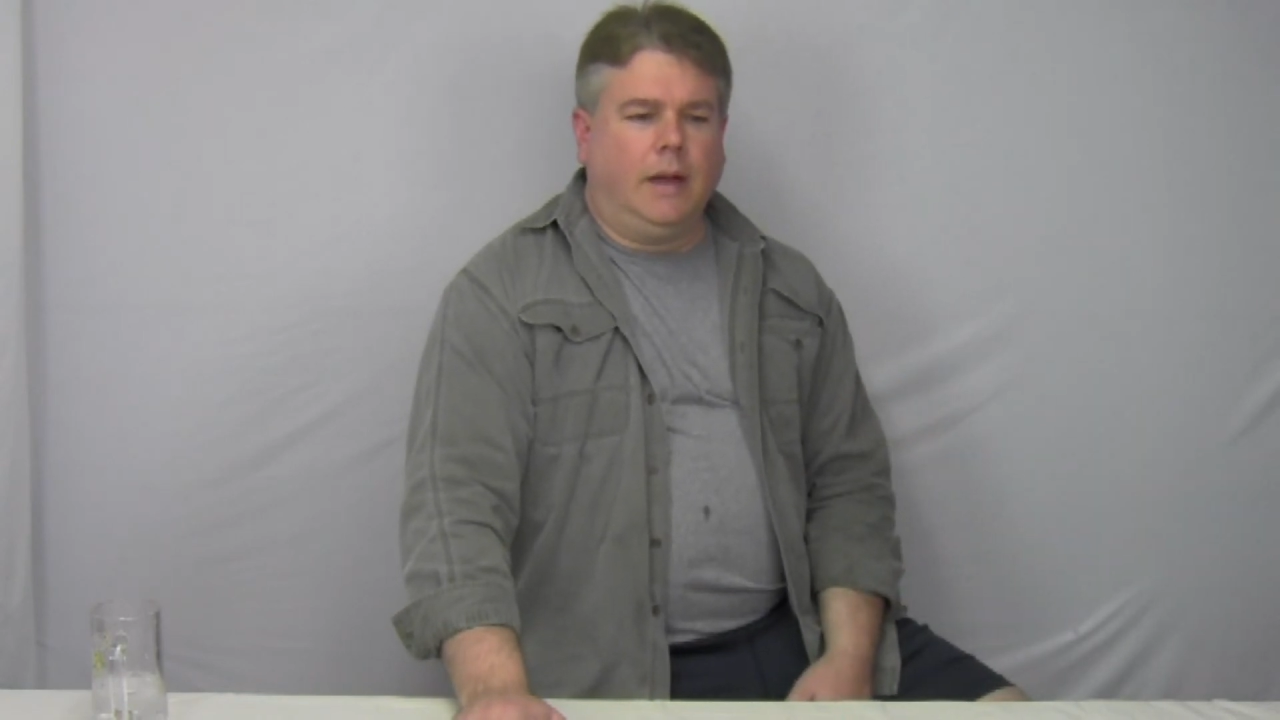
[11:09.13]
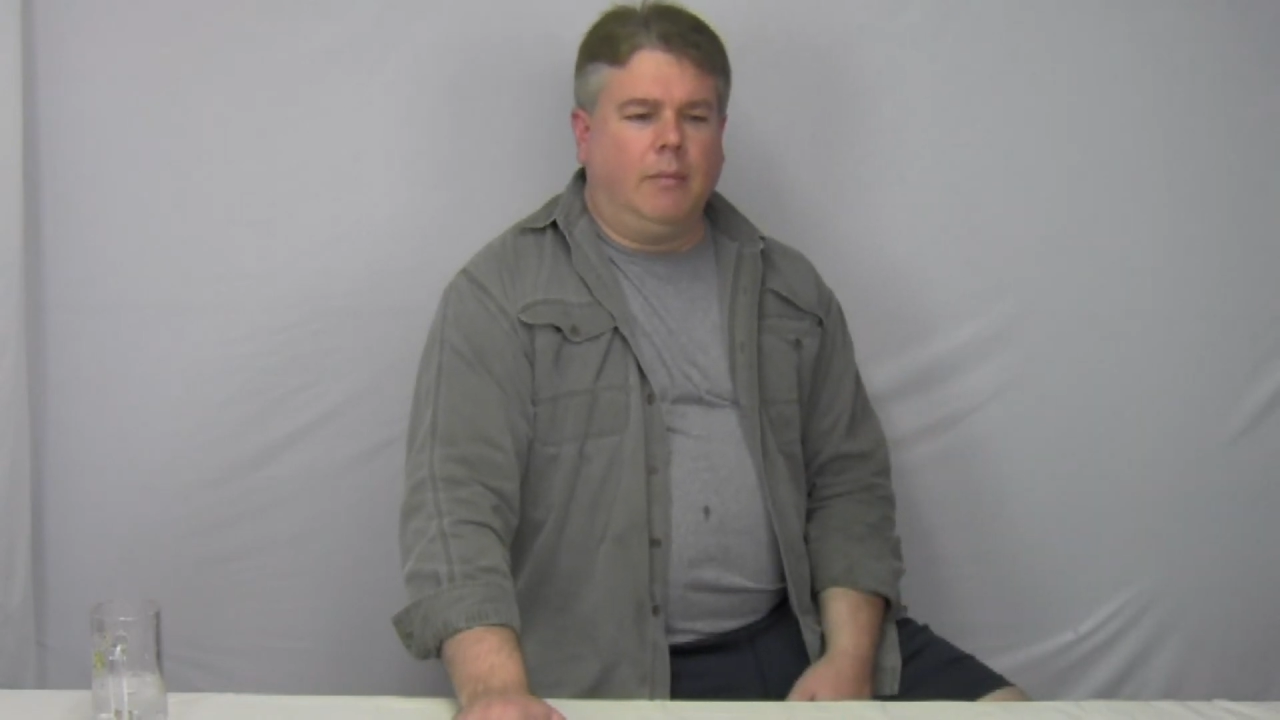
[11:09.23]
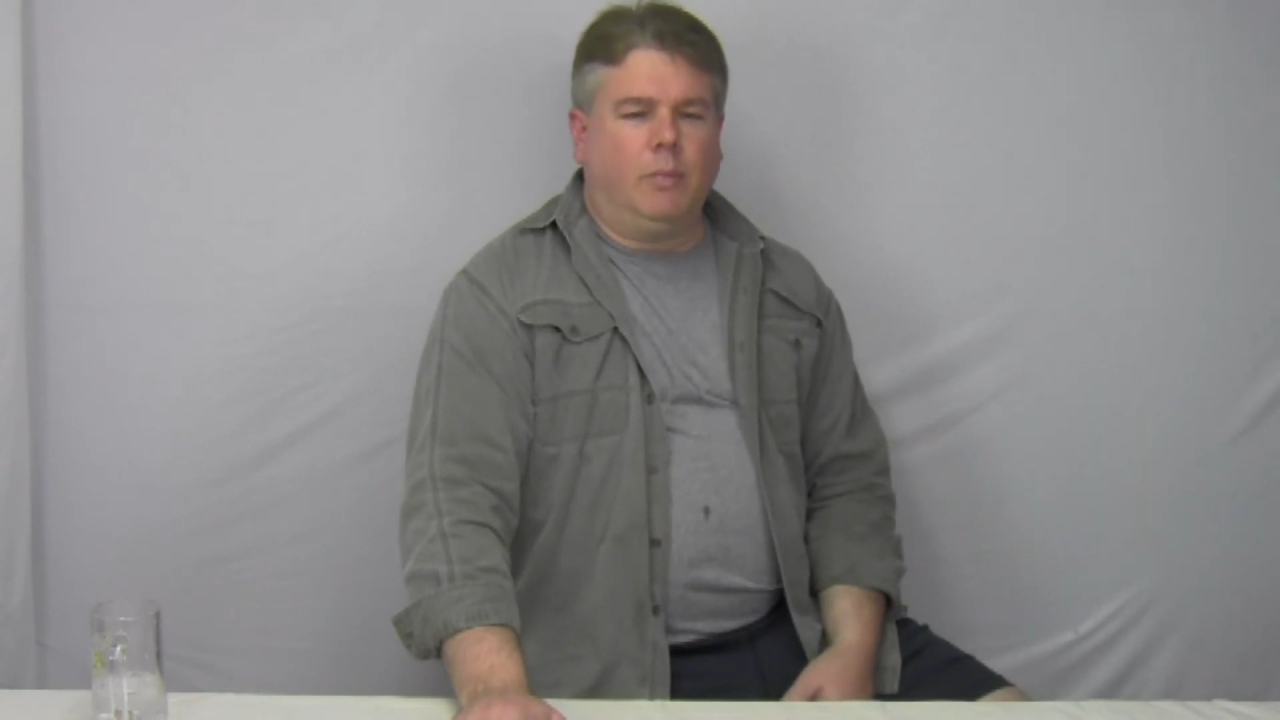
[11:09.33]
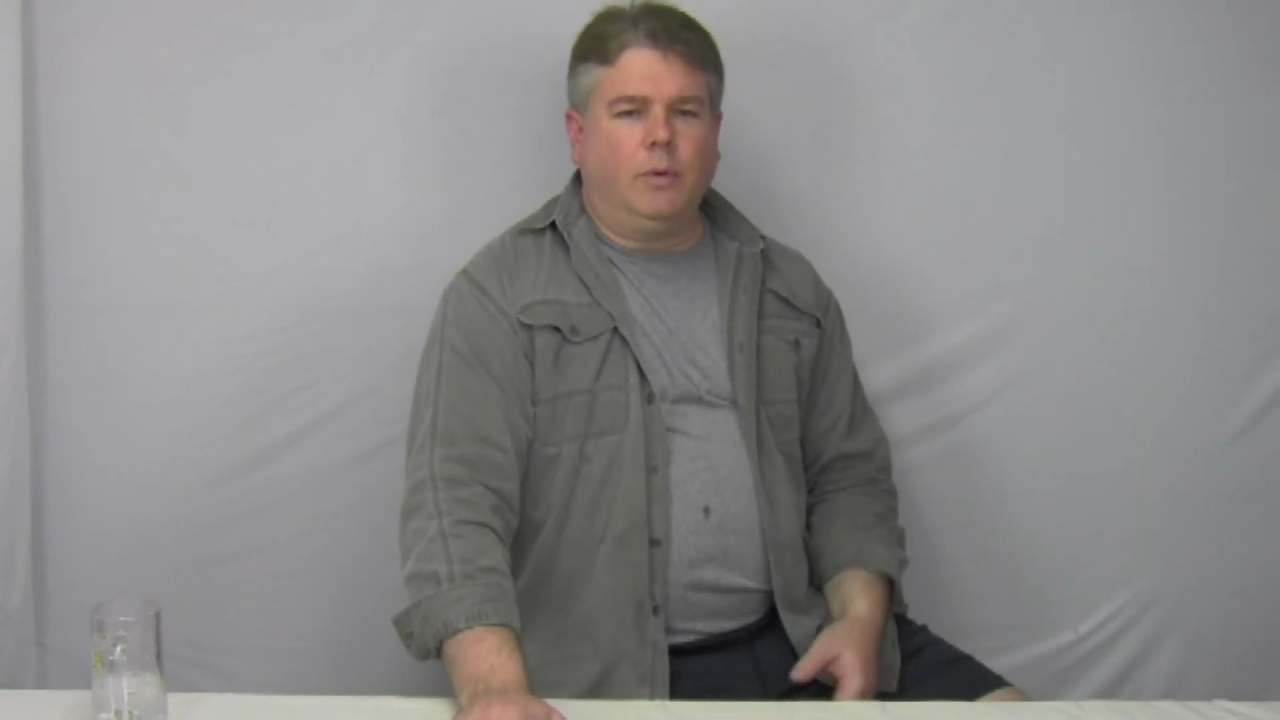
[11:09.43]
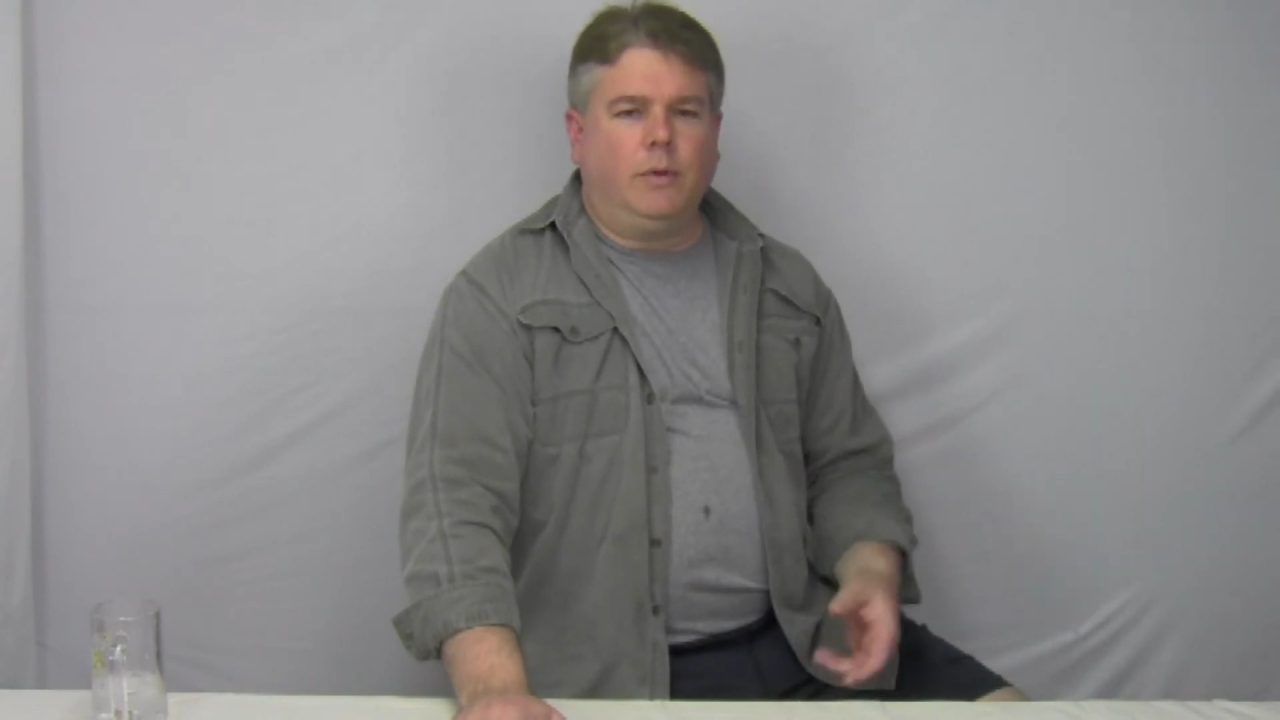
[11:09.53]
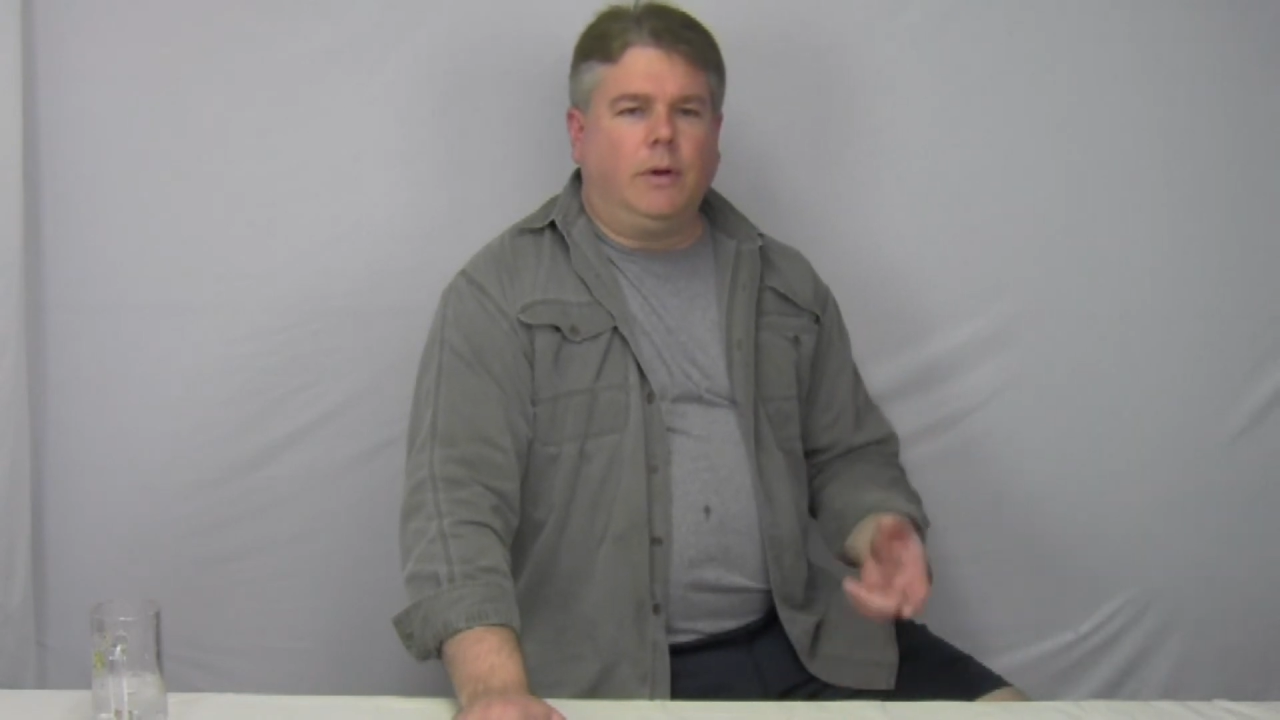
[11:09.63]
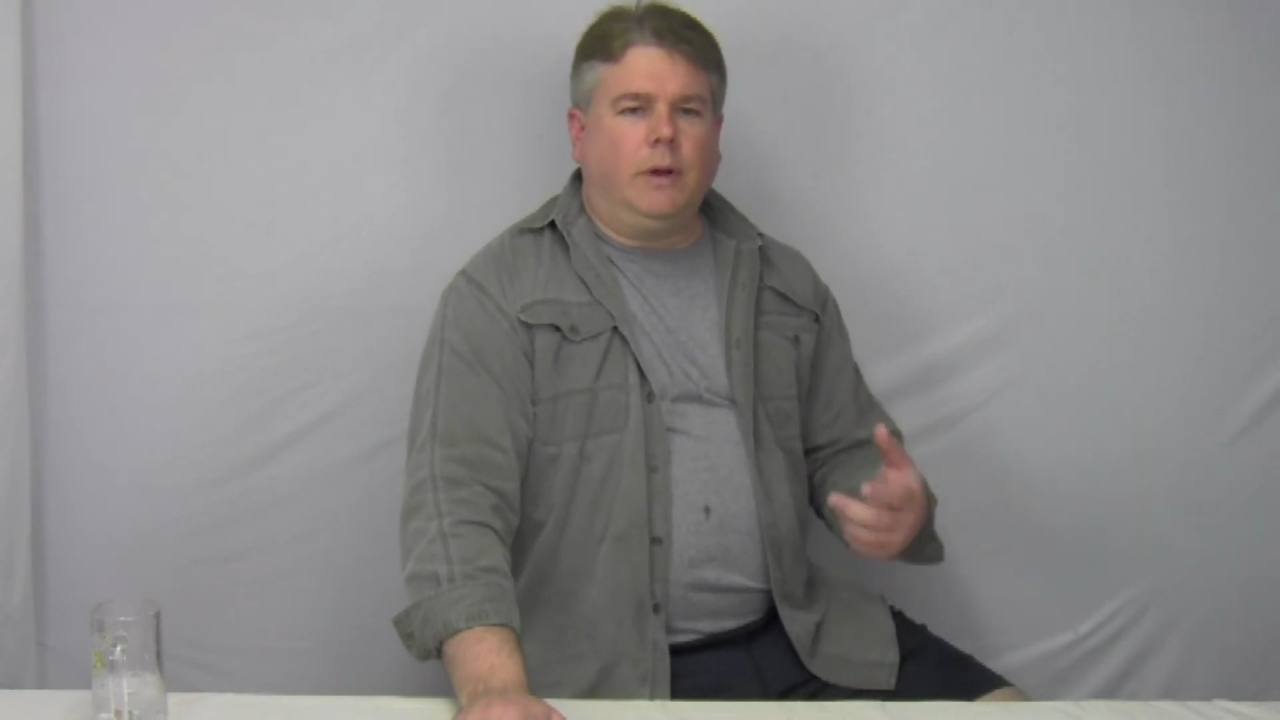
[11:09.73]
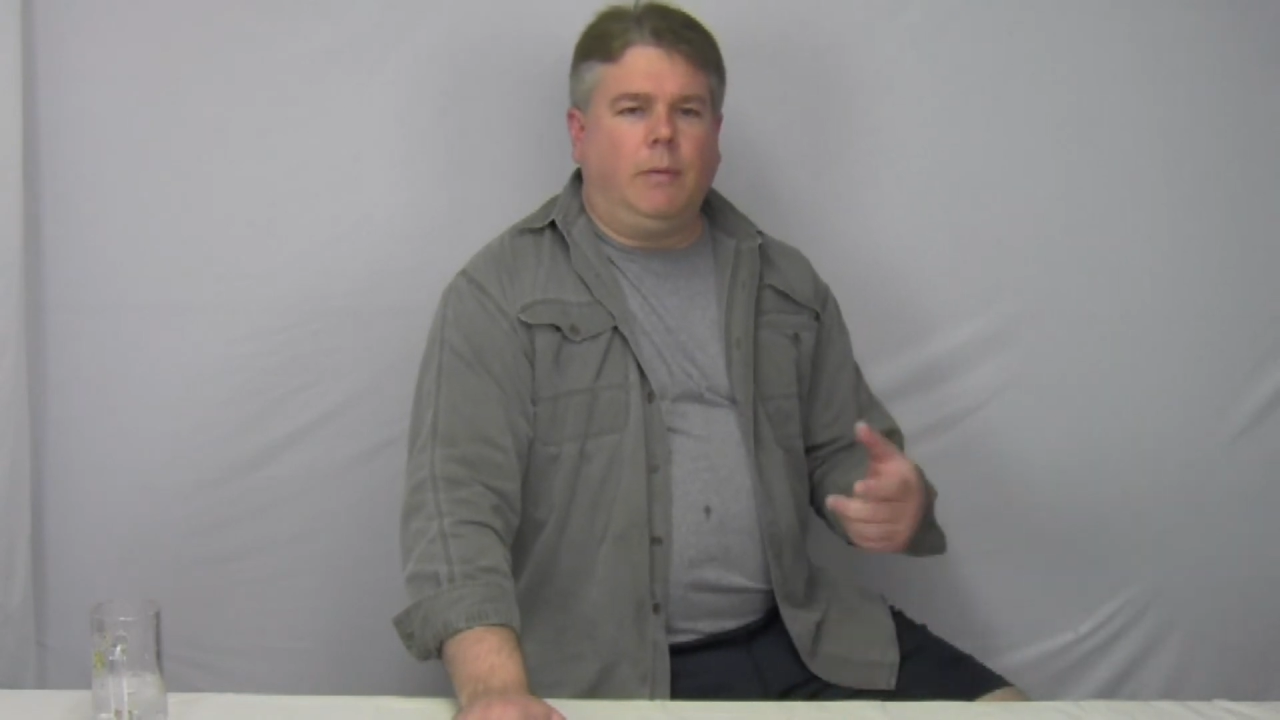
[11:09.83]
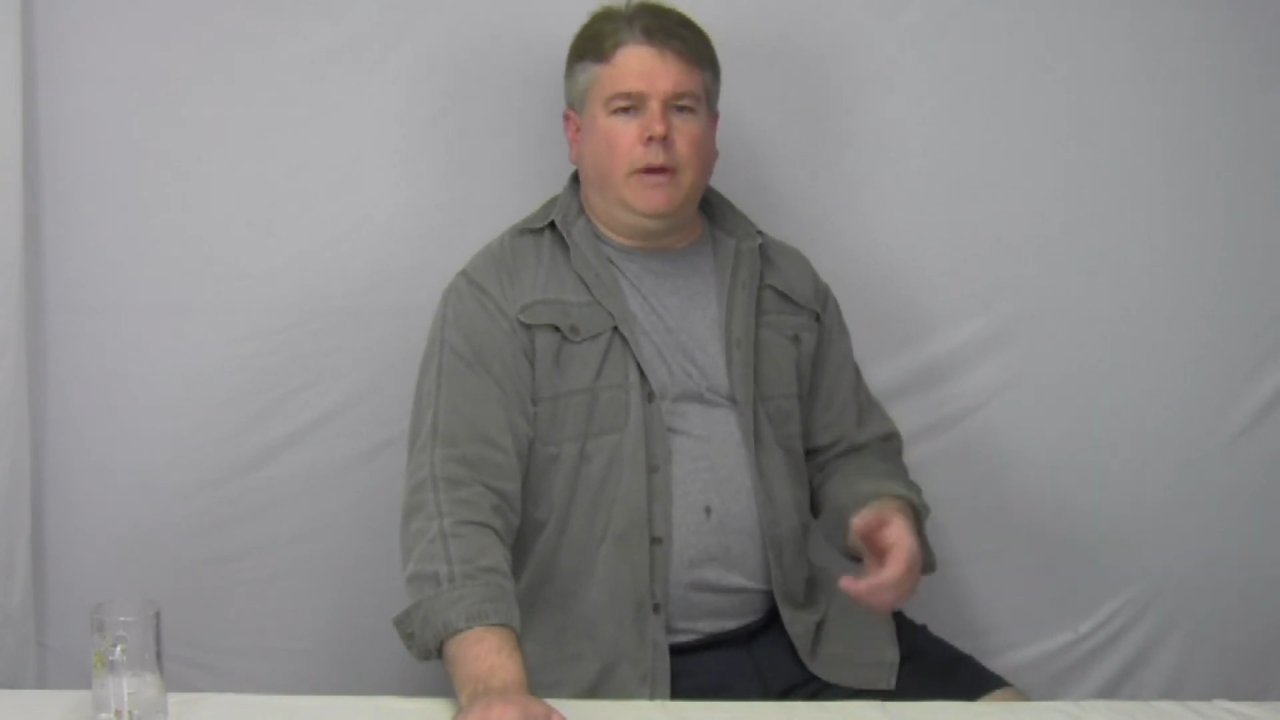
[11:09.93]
and Boudreaux